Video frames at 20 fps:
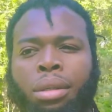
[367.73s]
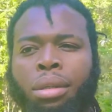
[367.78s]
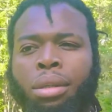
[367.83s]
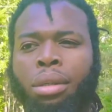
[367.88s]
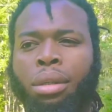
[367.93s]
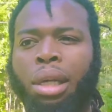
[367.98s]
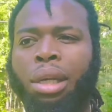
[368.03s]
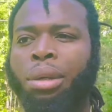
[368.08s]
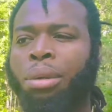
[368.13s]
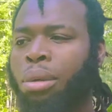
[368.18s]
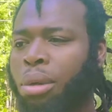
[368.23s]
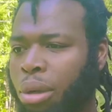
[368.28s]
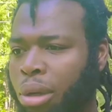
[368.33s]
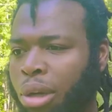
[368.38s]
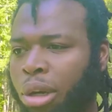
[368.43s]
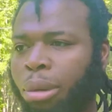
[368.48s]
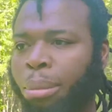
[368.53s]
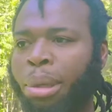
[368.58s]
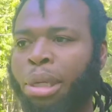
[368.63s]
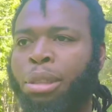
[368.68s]
And you're gonna
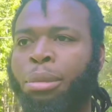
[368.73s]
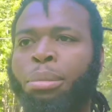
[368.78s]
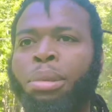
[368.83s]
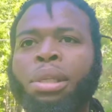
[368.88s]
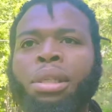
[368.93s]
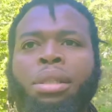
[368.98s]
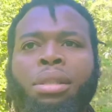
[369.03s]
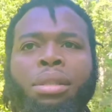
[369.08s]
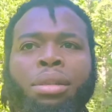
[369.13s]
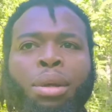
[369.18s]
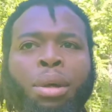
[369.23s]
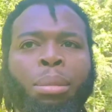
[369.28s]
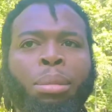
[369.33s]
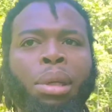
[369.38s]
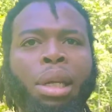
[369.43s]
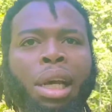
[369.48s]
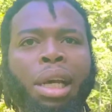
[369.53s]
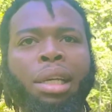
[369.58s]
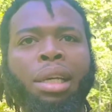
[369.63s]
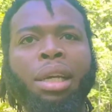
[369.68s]
go on about your business. You're gonna
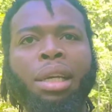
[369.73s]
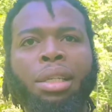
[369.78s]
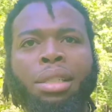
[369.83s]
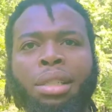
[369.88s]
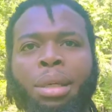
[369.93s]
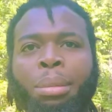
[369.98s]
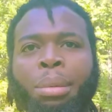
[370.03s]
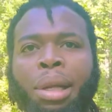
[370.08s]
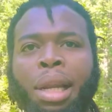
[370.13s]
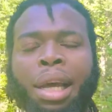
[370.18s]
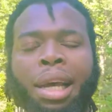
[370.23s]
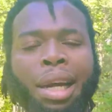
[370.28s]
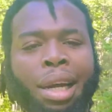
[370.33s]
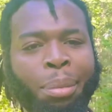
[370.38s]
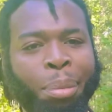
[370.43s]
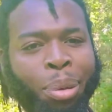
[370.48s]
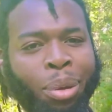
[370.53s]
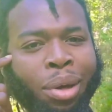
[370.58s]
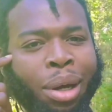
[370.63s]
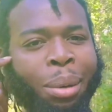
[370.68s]
be like, yes, I'm glad I
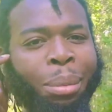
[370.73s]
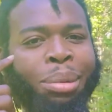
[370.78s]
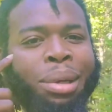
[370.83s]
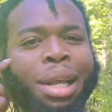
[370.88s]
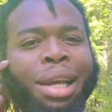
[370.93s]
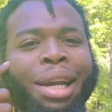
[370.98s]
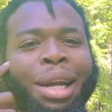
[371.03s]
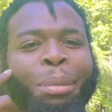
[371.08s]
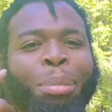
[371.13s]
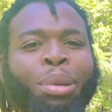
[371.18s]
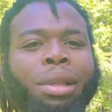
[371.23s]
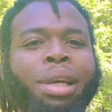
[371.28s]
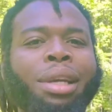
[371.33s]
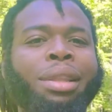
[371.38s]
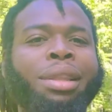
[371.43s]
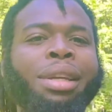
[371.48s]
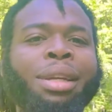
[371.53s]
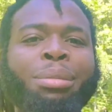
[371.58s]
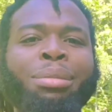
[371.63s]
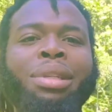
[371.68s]
put
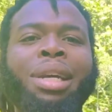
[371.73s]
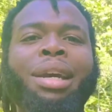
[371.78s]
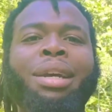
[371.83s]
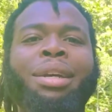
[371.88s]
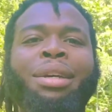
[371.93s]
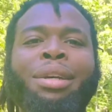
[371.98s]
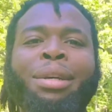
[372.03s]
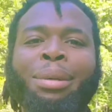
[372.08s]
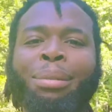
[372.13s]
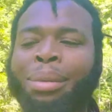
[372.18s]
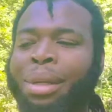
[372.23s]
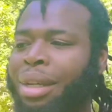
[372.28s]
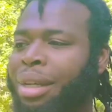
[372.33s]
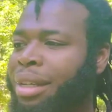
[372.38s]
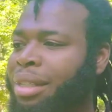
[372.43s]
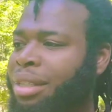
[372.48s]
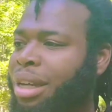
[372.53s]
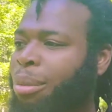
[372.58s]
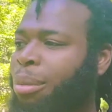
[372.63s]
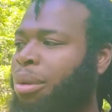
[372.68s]
that thumbtack up,
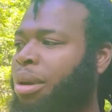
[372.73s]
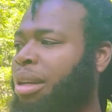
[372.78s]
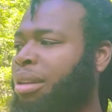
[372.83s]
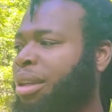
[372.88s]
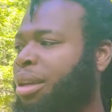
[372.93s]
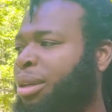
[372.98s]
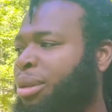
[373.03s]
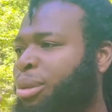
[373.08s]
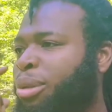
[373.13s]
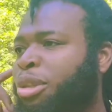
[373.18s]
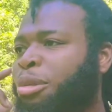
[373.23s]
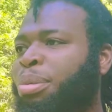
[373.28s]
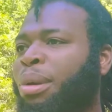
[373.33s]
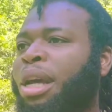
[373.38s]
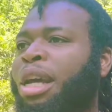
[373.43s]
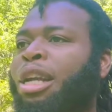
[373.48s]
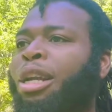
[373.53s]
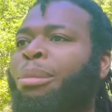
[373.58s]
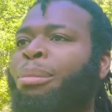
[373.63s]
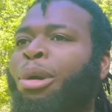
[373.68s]
so I won't have to go through this
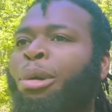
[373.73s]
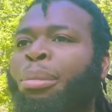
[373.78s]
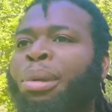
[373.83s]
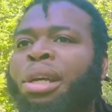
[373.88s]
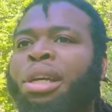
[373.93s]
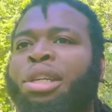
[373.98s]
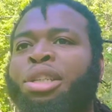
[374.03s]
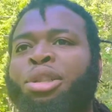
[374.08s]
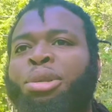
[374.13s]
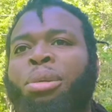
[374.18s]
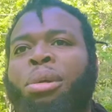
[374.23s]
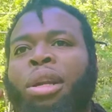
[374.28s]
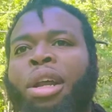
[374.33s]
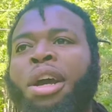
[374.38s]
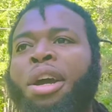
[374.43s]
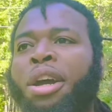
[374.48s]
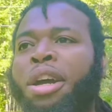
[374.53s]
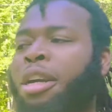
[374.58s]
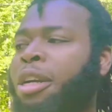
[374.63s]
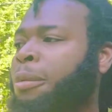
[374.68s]
pain no more, because you
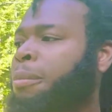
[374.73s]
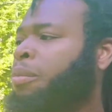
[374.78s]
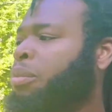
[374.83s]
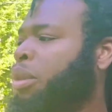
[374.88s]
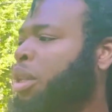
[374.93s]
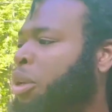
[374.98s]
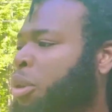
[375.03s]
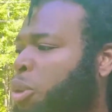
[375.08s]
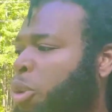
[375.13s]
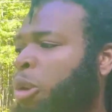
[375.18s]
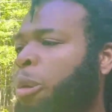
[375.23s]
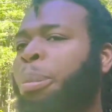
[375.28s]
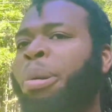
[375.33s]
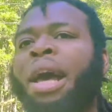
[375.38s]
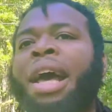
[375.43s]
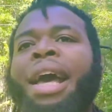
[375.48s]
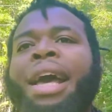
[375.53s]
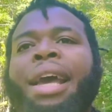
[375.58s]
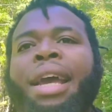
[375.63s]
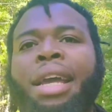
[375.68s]
learn through
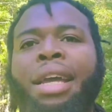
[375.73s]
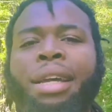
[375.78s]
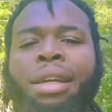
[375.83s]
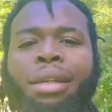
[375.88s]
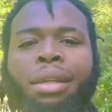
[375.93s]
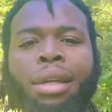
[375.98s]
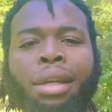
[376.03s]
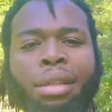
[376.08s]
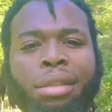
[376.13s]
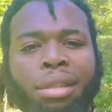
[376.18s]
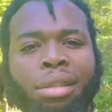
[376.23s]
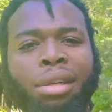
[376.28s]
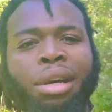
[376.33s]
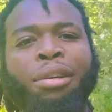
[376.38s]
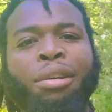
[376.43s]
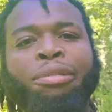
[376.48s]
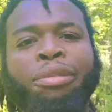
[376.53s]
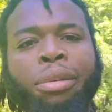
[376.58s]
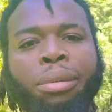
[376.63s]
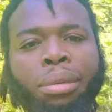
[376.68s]
pain and
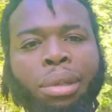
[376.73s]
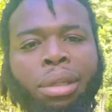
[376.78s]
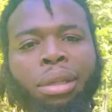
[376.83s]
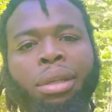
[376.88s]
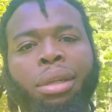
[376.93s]
suffering